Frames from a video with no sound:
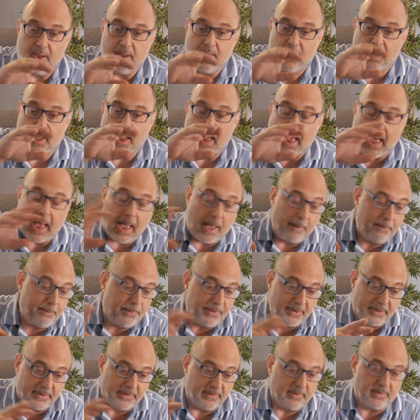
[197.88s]

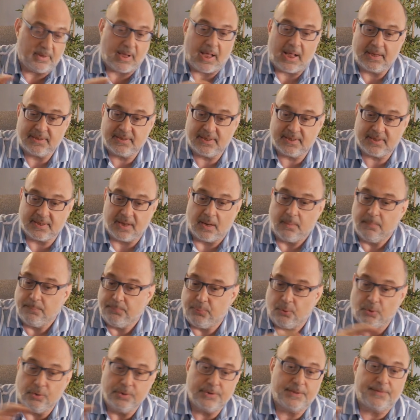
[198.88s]
happen at some
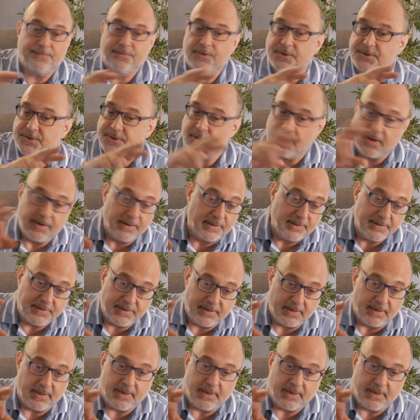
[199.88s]
points of society.